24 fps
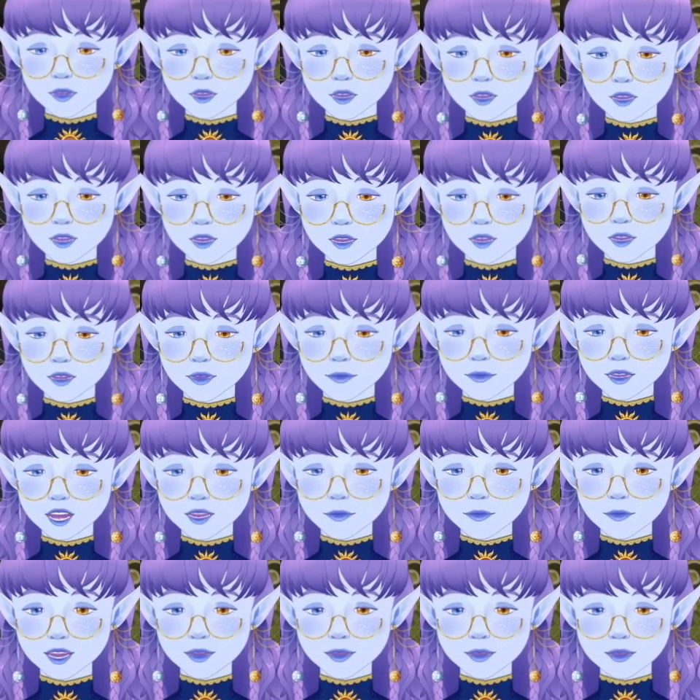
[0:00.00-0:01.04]
A ball
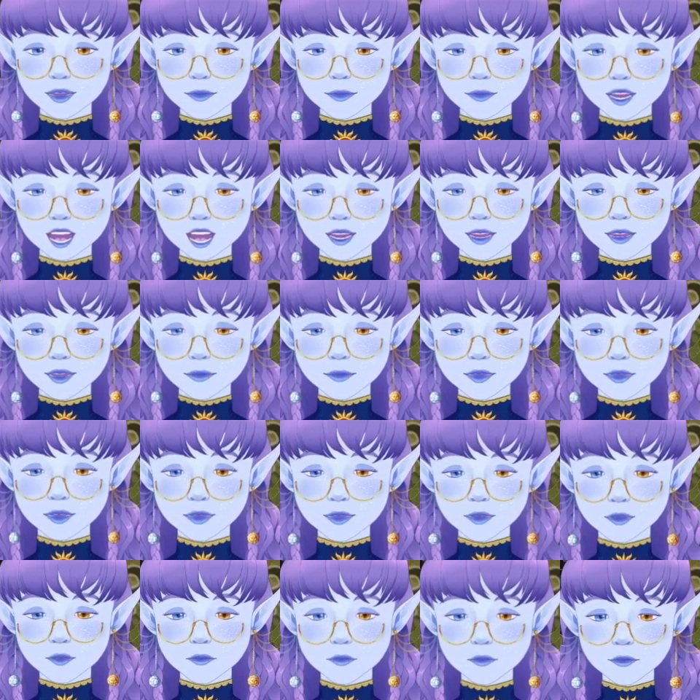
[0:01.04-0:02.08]
bounces past me,
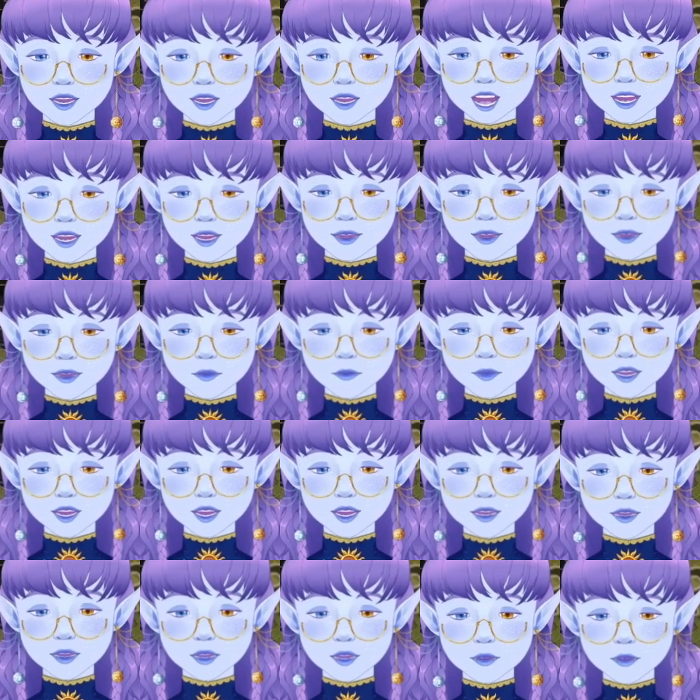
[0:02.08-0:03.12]
scooped back into the waiting
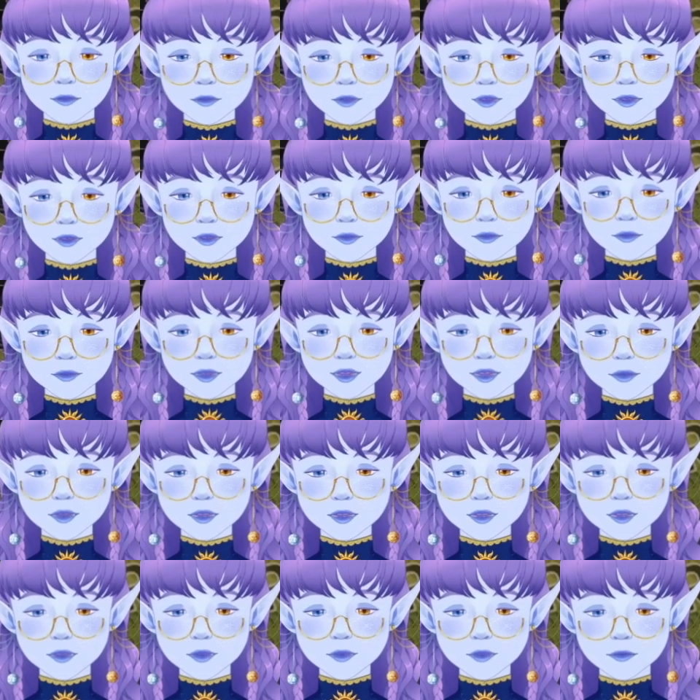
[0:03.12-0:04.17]
arms of
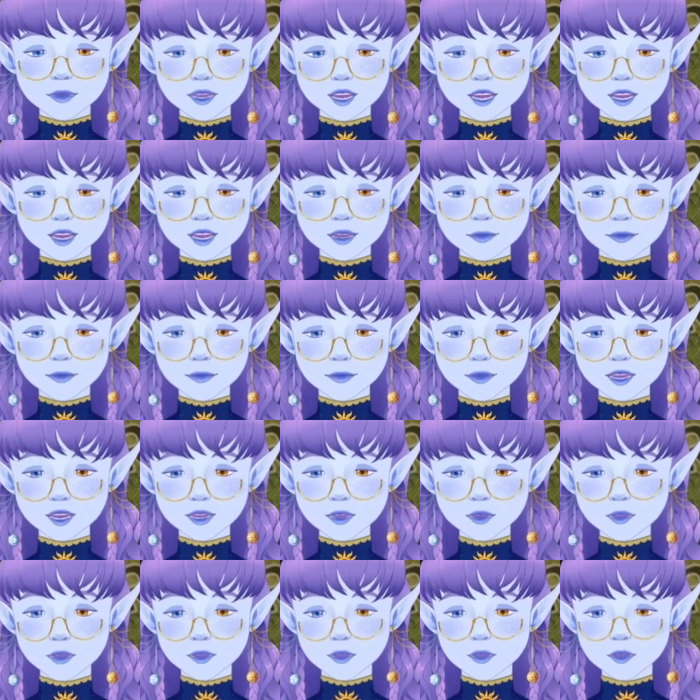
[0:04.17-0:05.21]
Amitirvali.
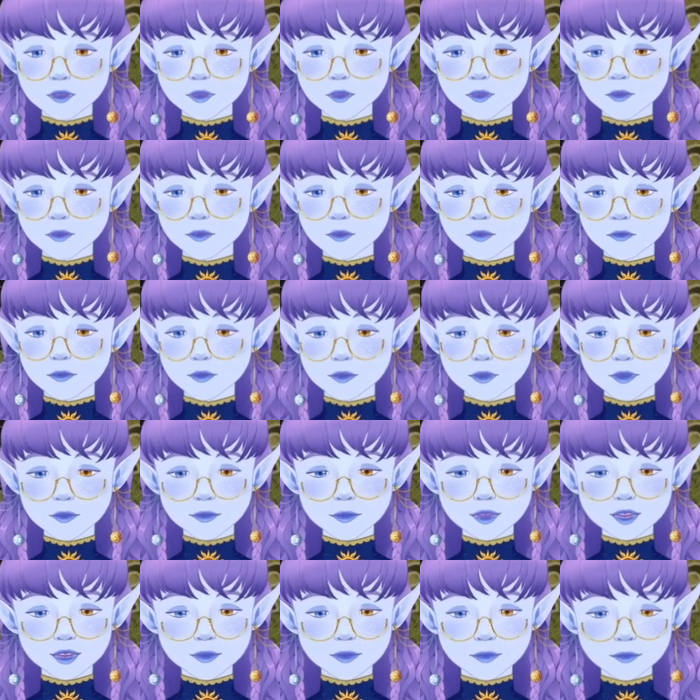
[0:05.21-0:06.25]
Do you want to join?
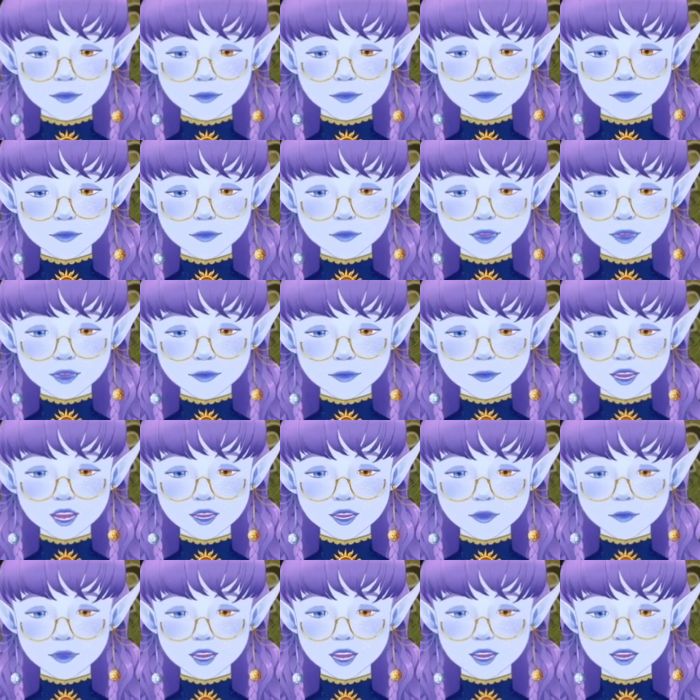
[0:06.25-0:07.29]
we've got a
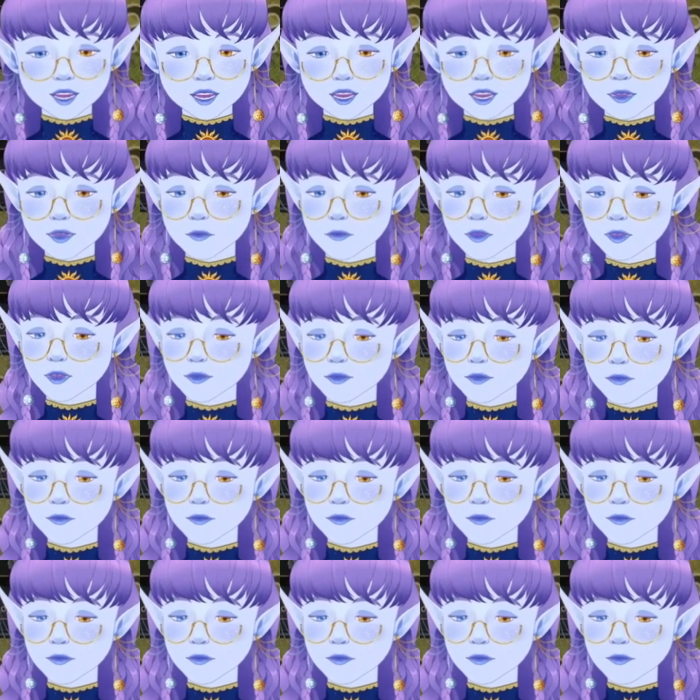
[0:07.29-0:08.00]
ball and we could